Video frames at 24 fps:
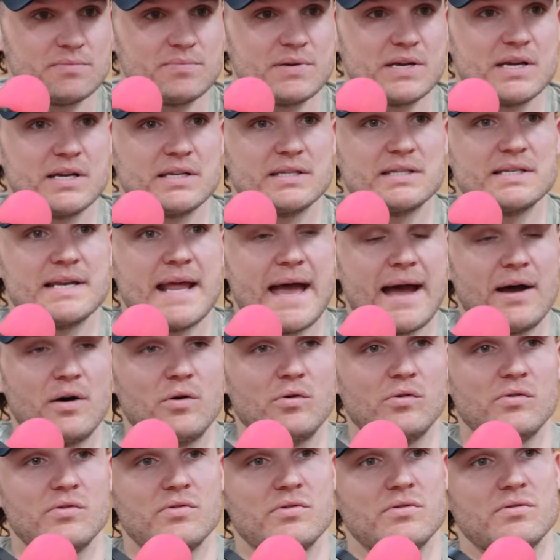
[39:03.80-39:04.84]
because
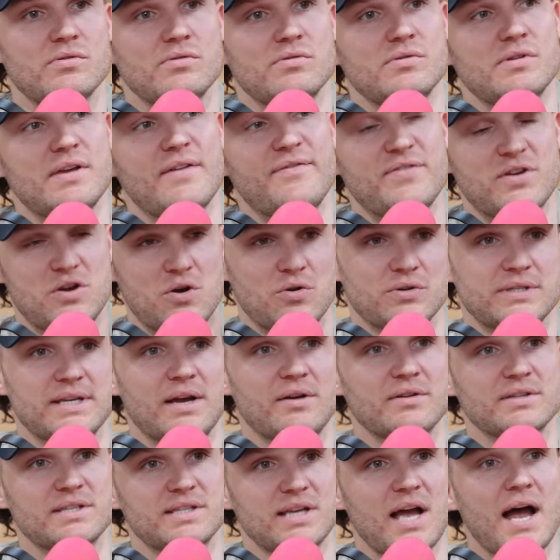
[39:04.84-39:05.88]
now if he goes
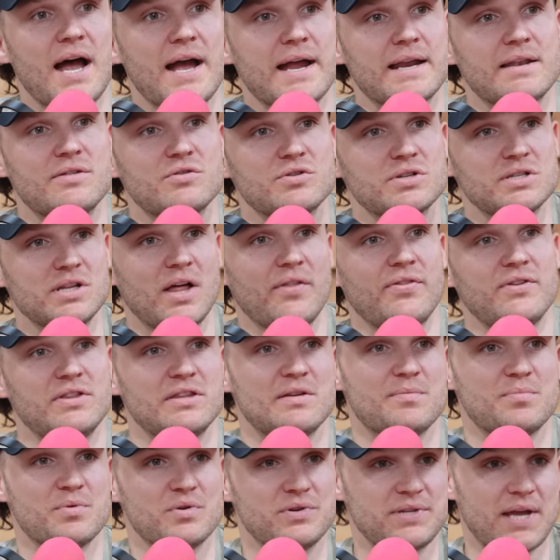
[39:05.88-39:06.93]
outside, there's nothing
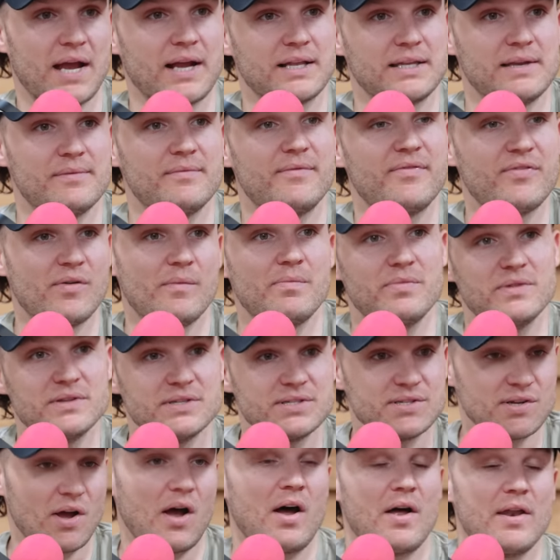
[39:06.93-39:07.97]
to protect him from the
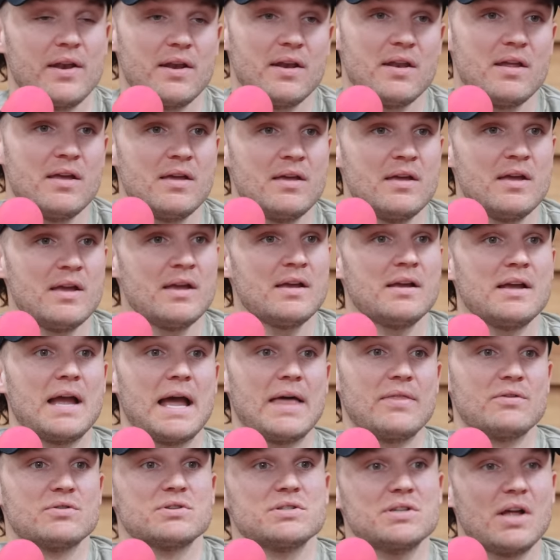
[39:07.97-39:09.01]
sun
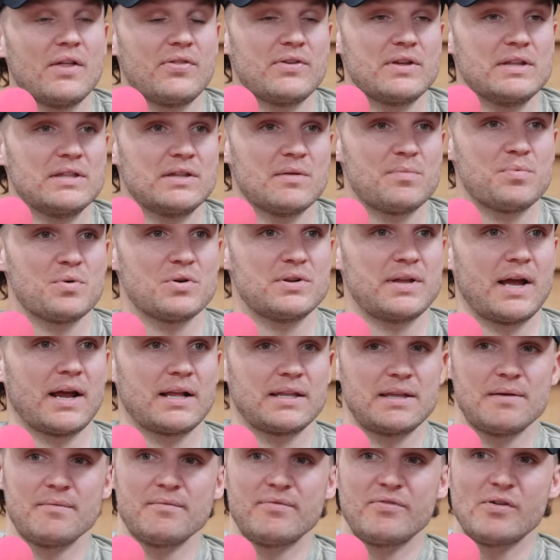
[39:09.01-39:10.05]
and there's nothing to
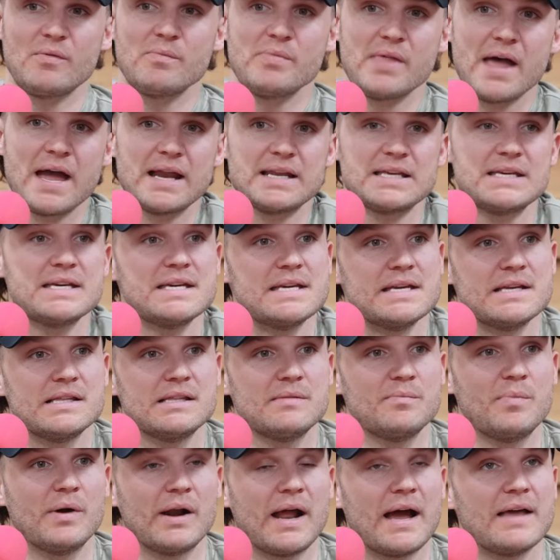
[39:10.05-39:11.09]
protect him from that heat.
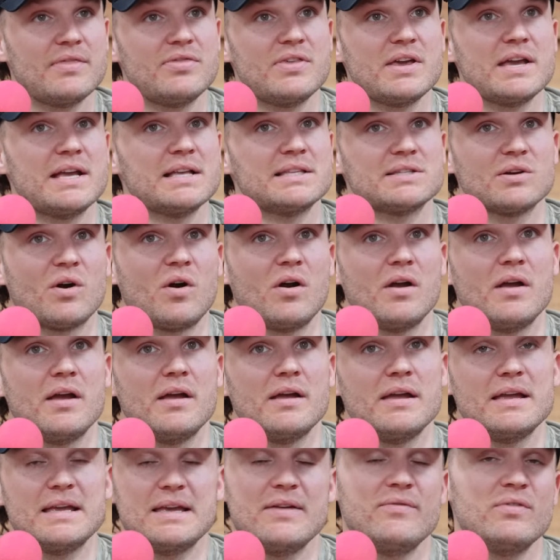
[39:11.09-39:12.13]
But I think it's
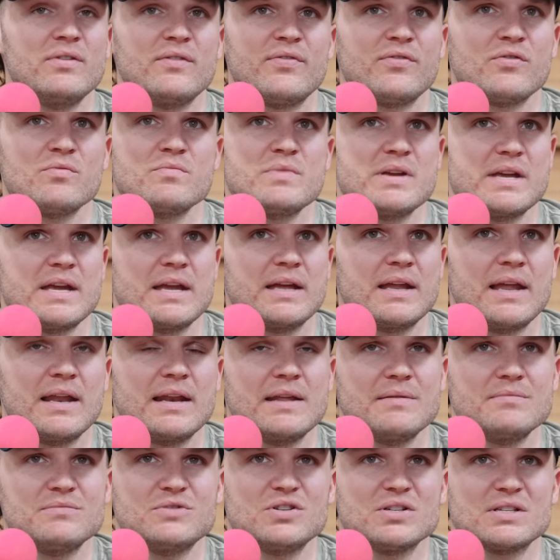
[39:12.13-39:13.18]
even for me, and
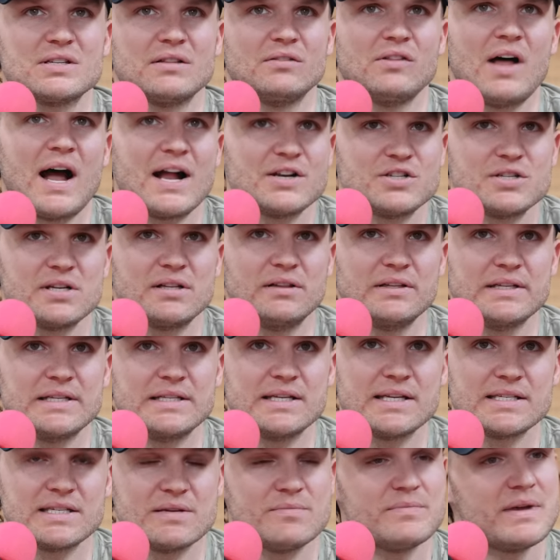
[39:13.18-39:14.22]
it just logically
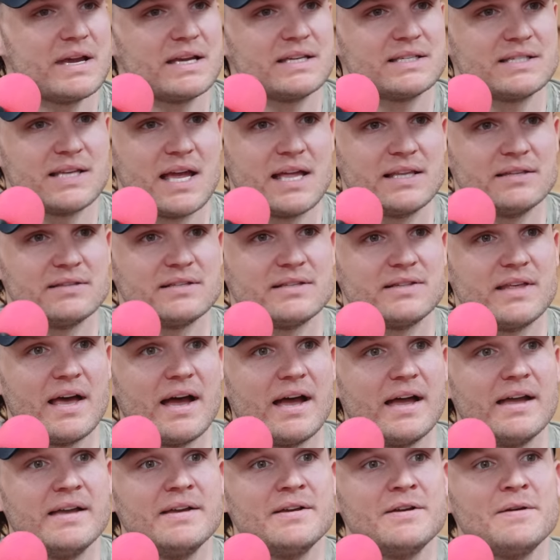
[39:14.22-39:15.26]
doesn't make sense
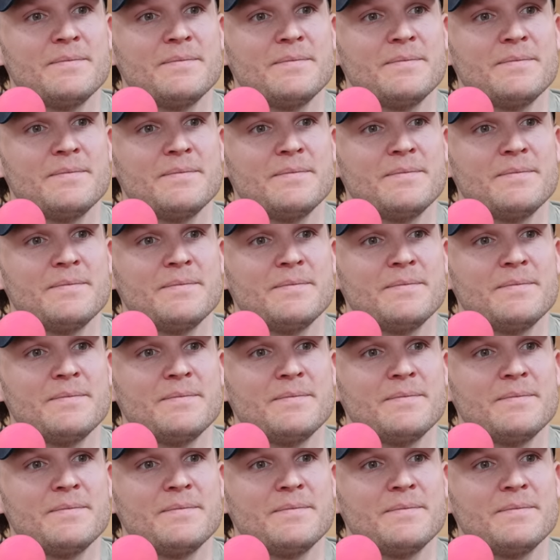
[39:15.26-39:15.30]
that